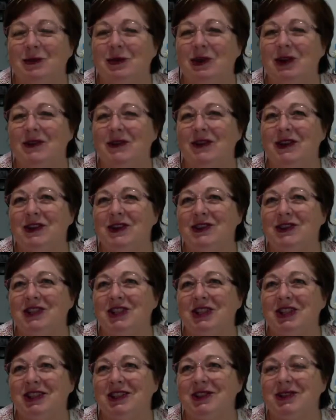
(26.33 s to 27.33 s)
What have you
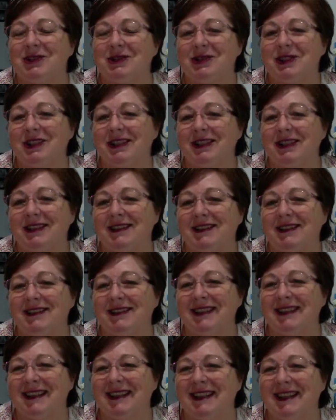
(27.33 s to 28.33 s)
got scheduled
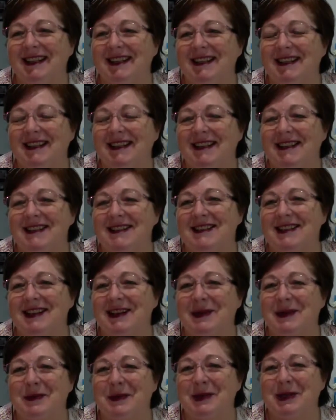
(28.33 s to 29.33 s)
in that's
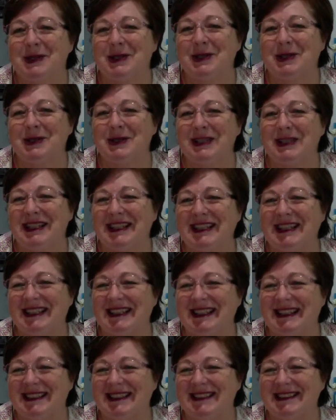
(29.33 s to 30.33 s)
going to bring joy to your
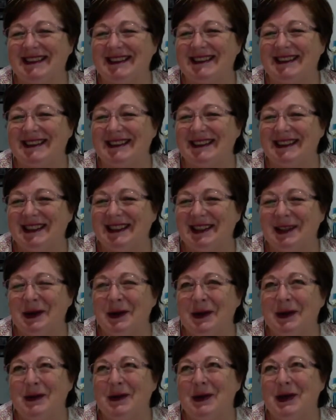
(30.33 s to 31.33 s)
heart?
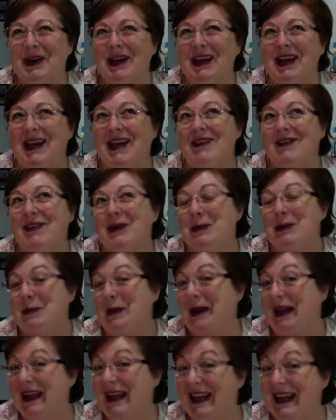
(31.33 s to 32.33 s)
What have you
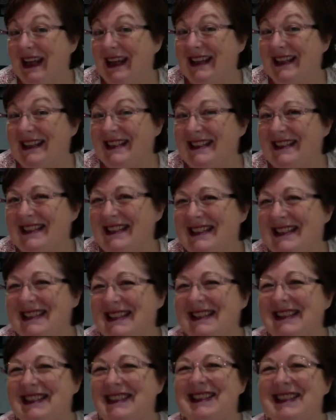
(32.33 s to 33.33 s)
planned
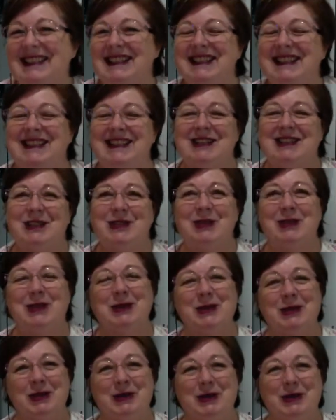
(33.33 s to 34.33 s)

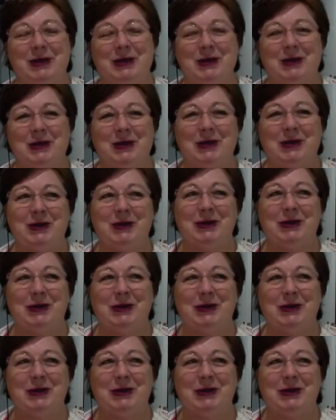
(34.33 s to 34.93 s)
to